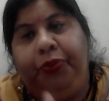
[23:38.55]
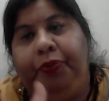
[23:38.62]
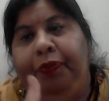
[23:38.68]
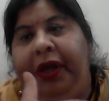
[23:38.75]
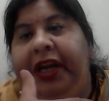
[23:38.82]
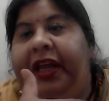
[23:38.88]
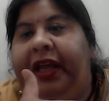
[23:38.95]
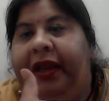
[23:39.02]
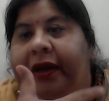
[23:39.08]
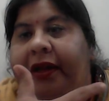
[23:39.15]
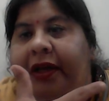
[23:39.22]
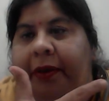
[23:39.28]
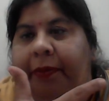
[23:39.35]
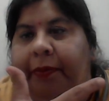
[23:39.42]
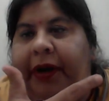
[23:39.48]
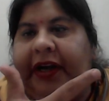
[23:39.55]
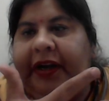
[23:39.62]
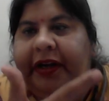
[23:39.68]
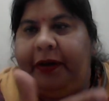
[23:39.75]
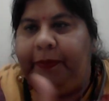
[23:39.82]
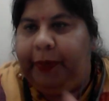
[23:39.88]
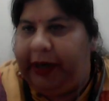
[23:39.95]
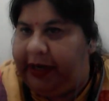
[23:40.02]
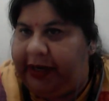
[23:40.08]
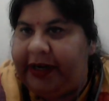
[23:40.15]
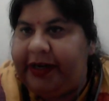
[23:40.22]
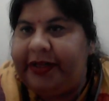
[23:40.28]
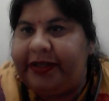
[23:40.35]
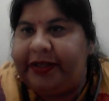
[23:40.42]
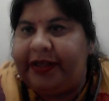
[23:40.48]
many incremental
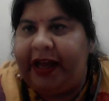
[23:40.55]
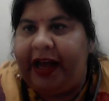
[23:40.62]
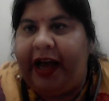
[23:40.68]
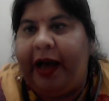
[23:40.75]
patents.